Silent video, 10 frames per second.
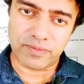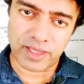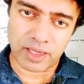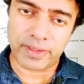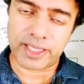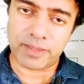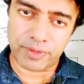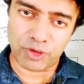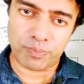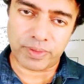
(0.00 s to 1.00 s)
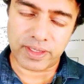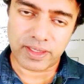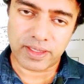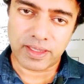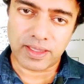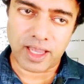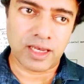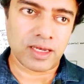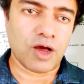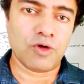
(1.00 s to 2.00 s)
we are making P O P
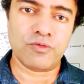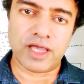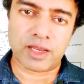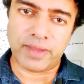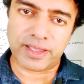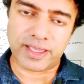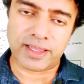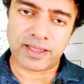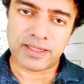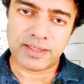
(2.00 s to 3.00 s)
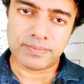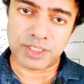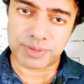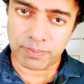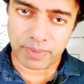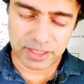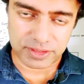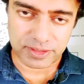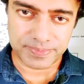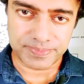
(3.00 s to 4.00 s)
and how we are making gypsum
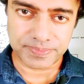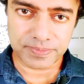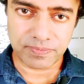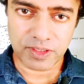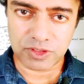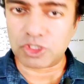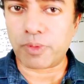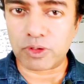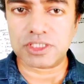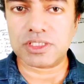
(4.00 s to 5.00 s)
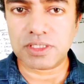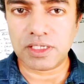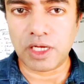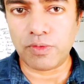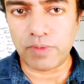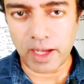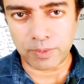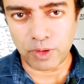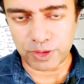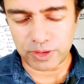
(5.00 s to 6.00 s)
plaster. So the process now I
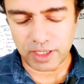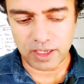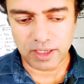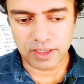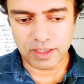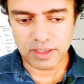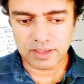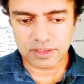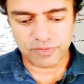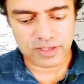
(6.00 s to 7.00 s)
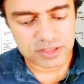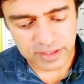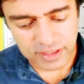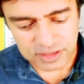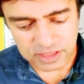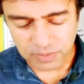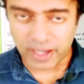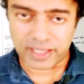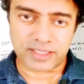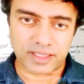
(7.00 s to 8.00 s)
am going to tell. The first thing is
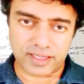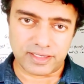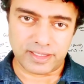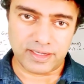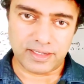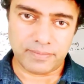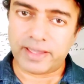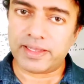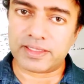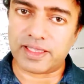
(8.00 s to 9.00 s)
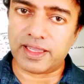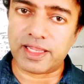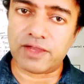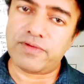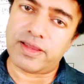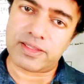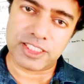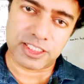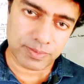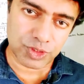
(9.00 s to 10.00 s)
mining the area, mining the area where the
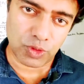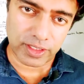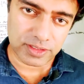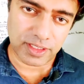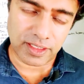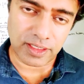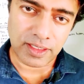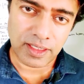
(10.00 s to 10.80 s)
gypsum stone is there.